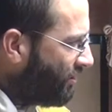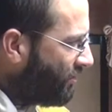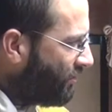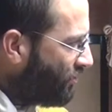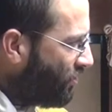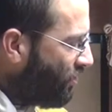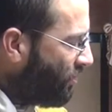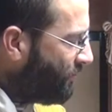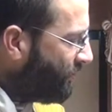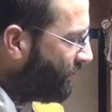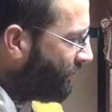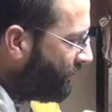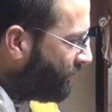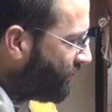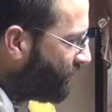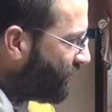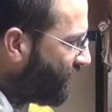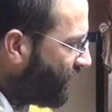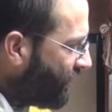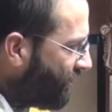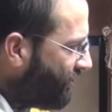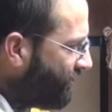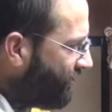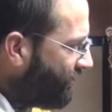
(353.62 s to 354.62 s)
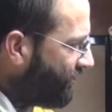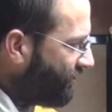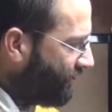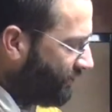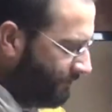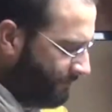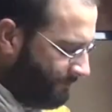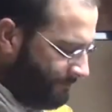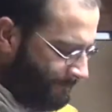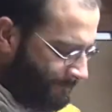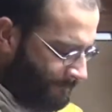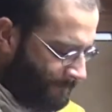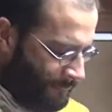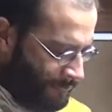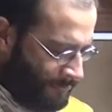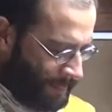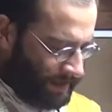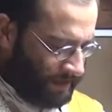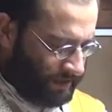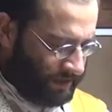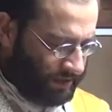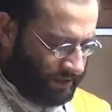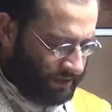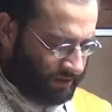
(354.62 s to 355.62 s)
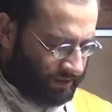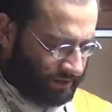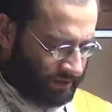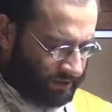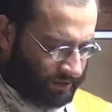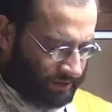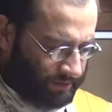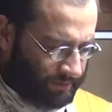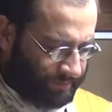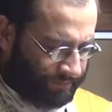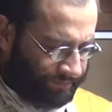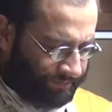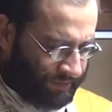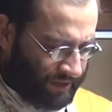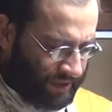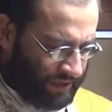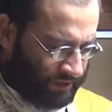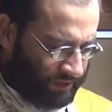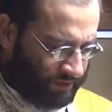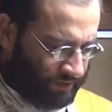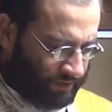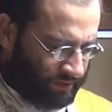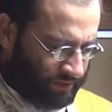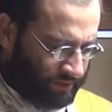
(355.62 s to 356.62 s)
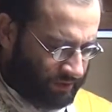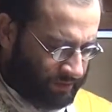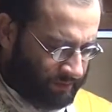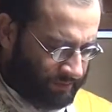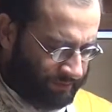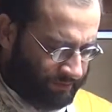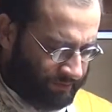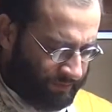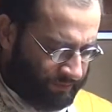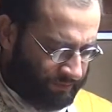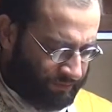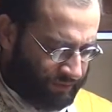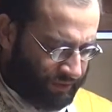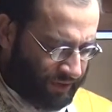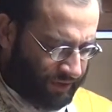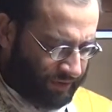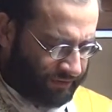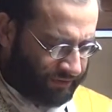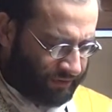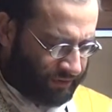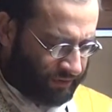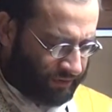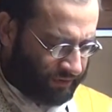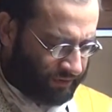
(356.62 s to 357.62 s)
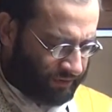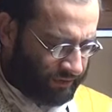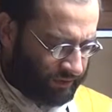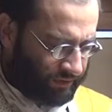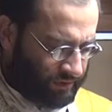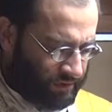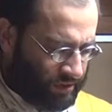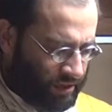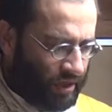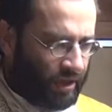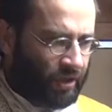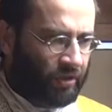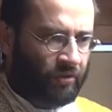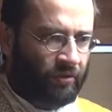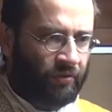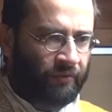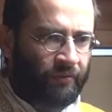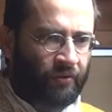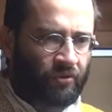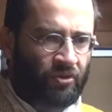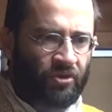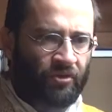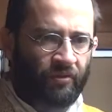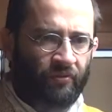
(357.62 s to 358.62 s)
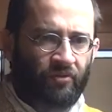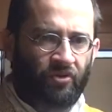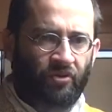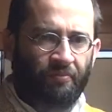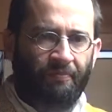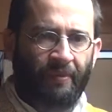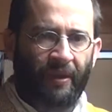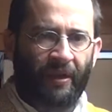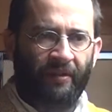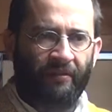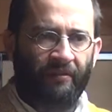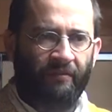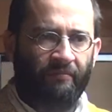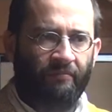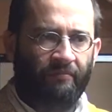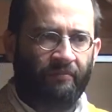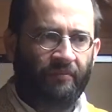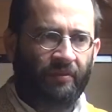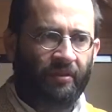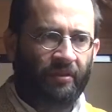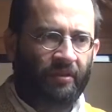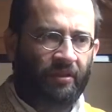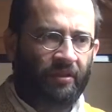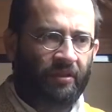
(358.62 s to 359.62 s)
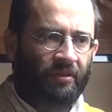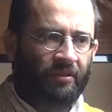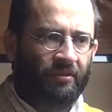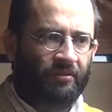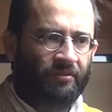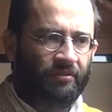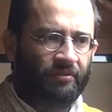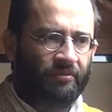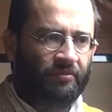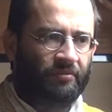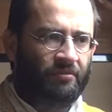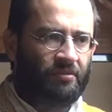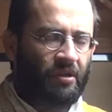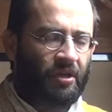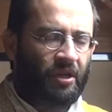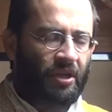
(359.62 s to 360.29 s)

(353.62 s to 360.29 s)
grow up in the faith, and then pray for the conversion of Japan. You know,